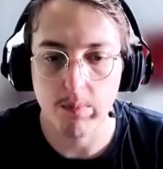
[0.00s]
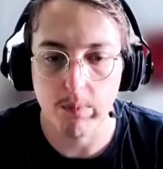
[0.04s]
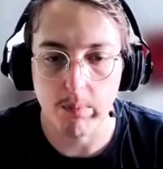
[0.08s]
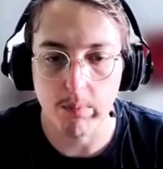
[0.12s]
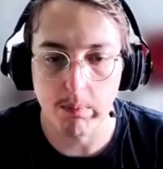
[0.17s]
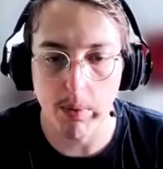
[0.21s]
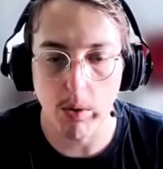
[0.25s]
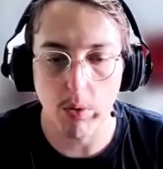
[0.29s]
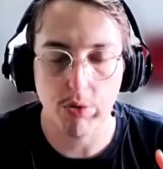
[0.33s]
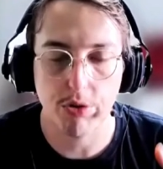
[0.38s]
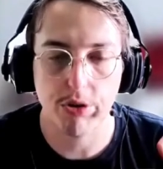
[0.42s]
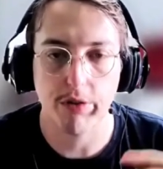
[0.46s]

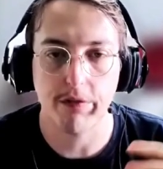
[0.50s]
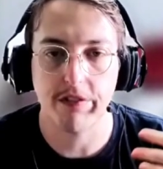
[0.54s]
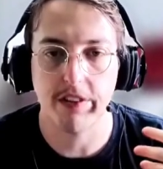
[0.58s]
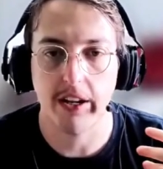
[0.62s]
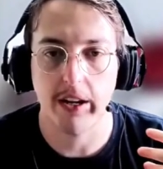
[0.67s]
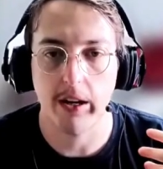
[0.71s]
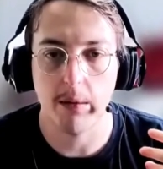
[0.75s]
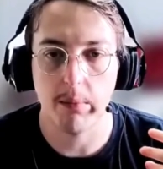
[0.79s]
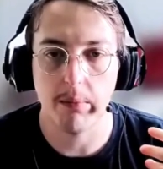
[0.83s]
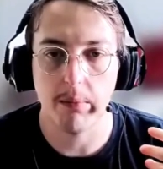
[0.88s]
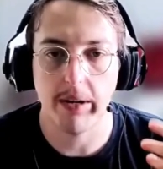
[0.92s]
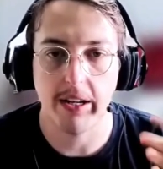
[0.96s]
both of
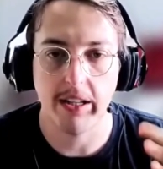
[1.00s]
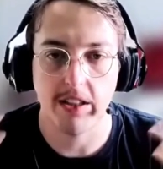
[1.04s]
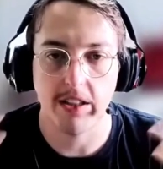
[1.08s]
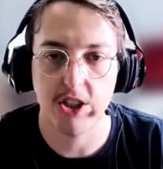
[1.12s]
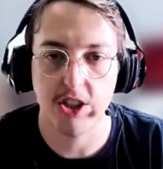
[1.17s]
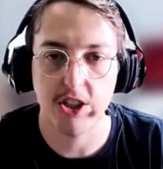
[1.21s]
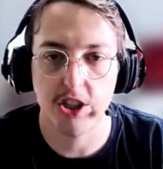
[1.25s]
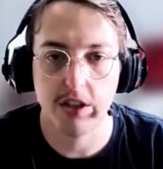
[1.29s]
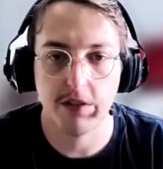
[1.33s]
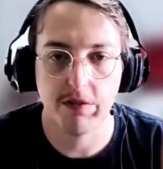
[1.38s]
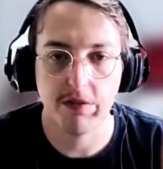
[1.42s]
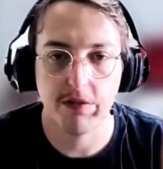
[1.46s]
them and
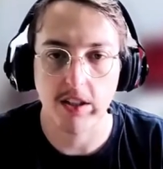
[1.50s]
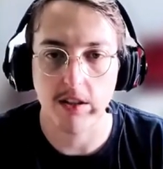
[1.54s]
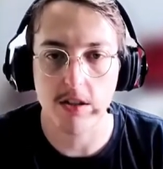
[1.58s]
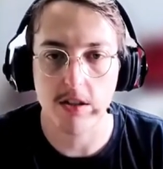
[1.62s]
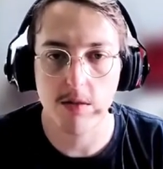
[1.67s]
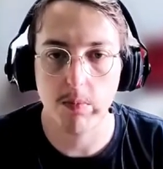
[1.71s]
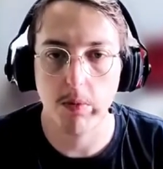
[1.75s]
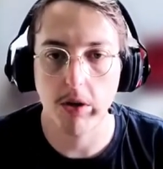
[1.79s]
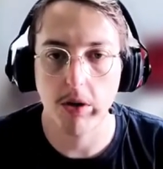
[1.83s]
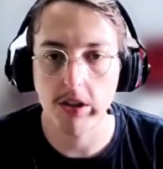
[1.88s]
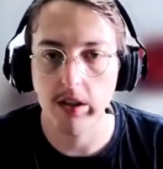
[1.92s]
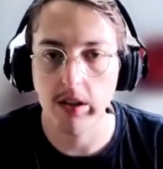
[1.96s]
shifting the
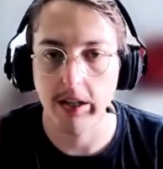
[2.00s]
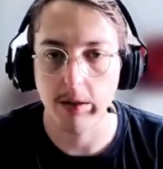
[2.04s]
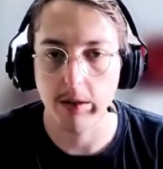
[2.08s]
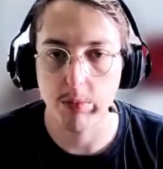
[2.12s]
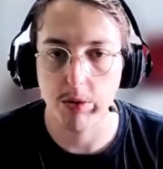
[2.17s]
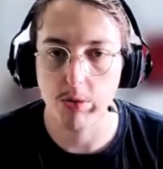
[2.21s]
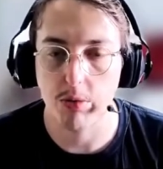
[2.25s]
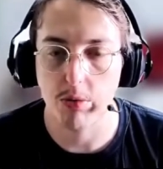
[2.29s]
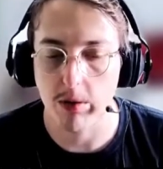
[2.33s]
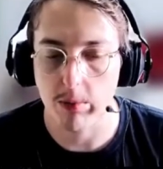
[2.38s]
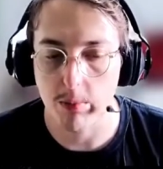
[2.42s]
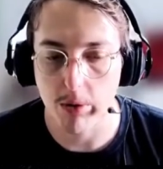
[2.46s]
spotlight
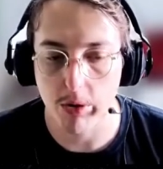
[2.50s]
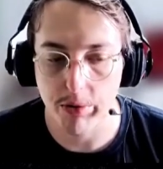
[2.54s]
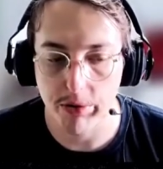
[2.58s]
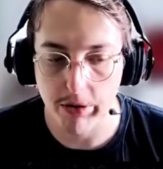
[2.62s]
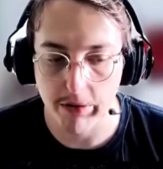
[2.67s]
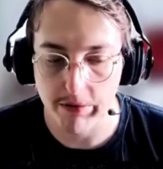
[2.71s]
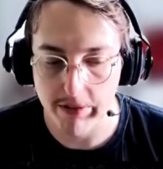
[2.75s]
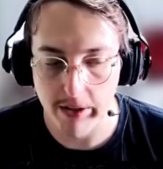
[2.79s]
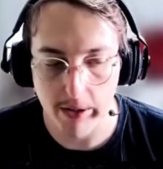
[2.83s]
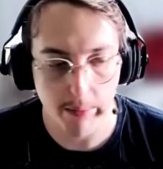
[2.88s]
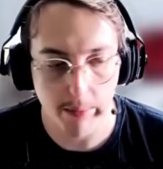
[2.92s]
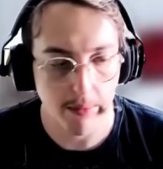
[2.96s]
between both
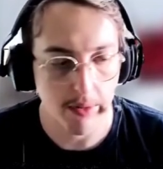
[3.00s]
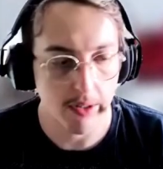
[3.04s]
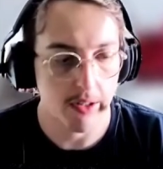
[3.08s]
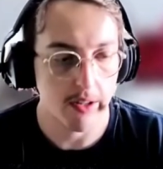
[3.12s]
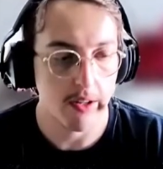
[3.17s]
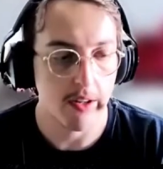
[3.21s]
of them.